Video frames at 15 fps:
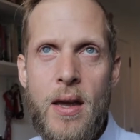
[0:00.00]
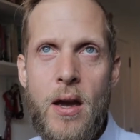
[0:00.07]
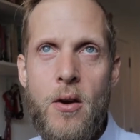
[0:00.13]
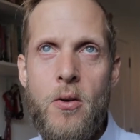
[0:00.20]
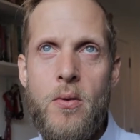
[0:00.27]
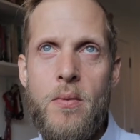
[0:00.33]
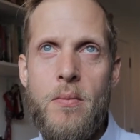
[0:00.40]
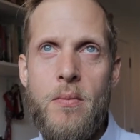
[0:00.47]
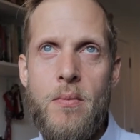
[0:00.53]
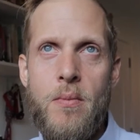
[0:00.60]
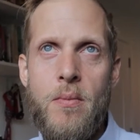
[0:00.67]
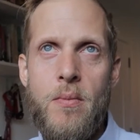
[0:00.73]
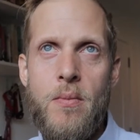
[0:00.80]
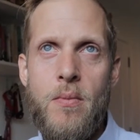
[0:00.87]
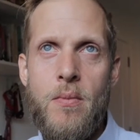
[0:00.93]
out
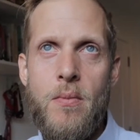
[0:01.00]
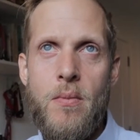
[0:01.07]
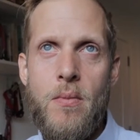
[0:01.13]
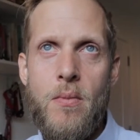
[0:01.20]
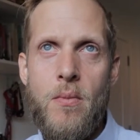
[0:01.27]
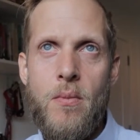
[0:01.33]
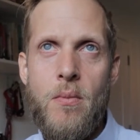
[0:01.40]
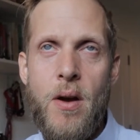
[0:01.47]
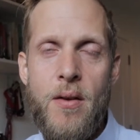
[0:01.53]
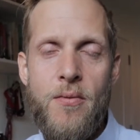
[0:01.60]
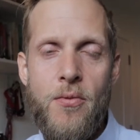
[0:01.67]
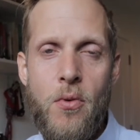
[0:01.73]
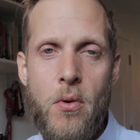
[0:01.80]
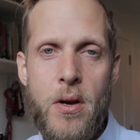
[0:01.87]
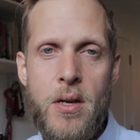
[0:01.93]
my
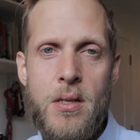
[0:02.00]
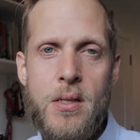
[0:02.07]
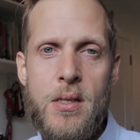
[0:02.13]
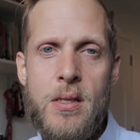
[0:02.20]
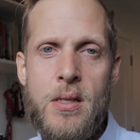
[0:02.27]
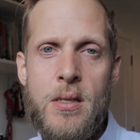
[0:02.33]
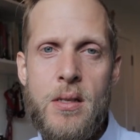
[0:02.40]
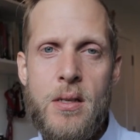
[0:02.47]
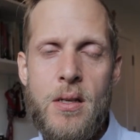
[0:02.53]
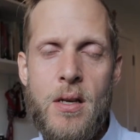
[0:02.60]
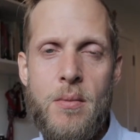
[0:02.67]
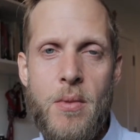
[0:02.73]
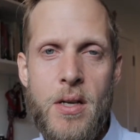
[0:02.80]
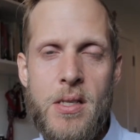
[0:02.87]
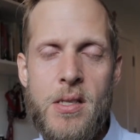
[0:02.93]
voice
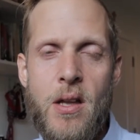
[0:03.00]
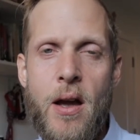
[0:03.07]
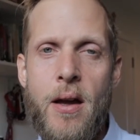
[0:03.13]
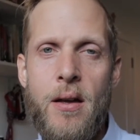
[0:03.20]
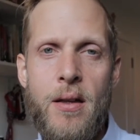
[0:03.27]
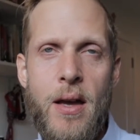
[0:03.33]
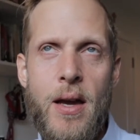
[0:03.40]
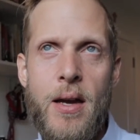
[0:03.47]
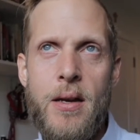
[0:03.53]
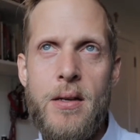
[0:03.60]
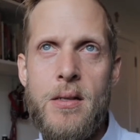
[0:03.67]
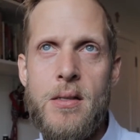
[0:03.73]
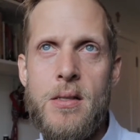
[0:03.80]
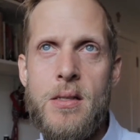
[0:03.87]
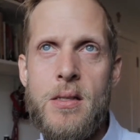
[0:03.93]
and my style
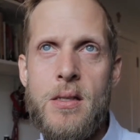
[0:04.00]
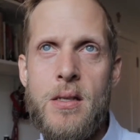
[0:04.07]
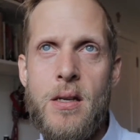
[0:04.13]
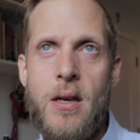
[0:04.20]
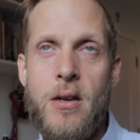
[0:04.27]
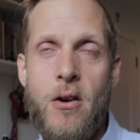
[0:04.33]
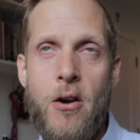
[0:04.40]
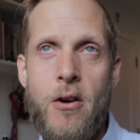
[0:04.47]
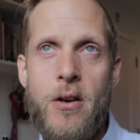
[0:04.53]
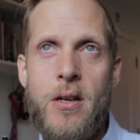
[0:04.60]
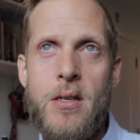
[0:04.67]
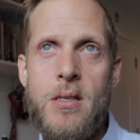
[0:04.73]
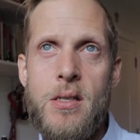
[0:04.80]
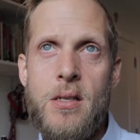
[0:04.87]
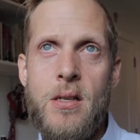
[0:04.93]
as an
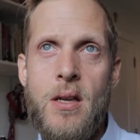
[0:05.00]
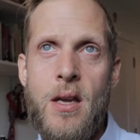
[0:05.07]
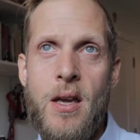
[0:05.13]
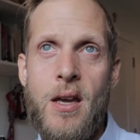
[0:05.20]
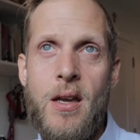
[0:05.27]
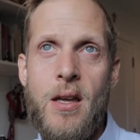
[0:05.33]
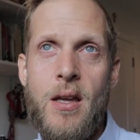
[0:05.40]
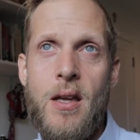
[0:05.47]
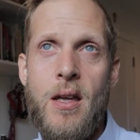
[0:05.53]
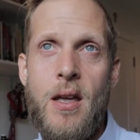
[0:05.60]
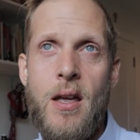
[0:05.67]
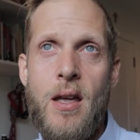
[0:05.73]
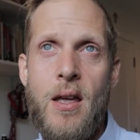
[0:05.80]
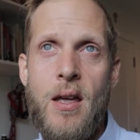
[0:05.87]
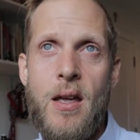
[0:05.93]
artist,
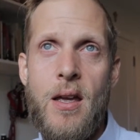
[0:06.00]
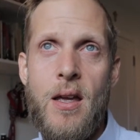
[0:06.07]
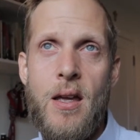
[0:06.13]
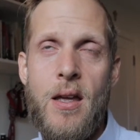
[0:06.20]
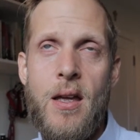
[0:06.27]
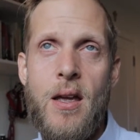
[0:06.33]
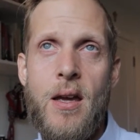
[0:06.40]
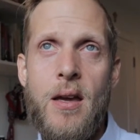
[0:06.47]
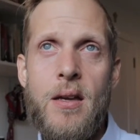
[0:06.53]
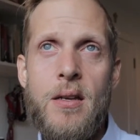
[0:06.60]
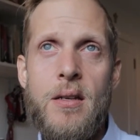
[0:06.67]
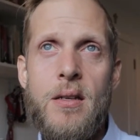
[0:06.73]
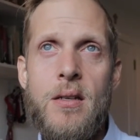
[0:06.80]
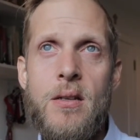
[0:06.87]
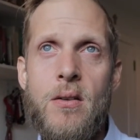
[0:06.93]

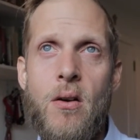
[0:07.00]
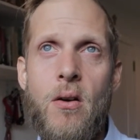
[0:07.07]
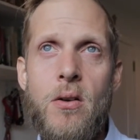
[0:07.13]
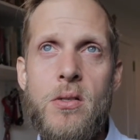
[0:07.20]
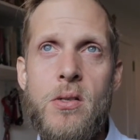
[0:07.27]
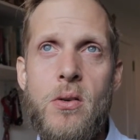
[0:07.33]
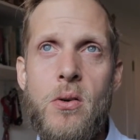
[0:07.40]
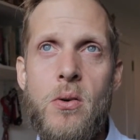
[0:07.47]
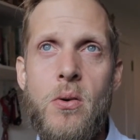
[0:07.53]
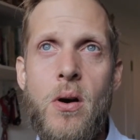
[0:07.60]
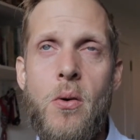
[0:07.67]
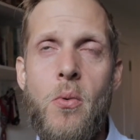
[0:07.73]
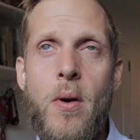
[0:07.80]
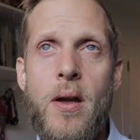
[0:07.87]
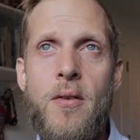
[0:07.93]
and also
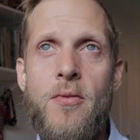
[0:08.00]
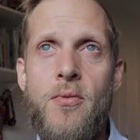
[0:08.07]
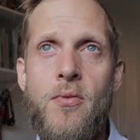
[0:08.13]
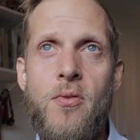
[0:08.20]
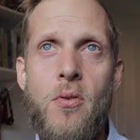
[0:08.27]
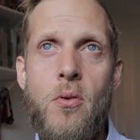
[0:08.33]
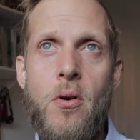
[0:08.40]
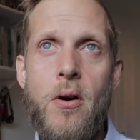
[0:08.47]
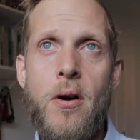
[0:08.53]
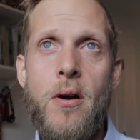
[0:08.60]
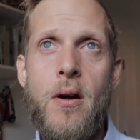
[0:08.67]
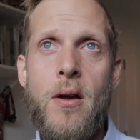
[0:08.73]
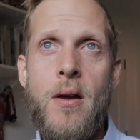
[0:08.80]
a way for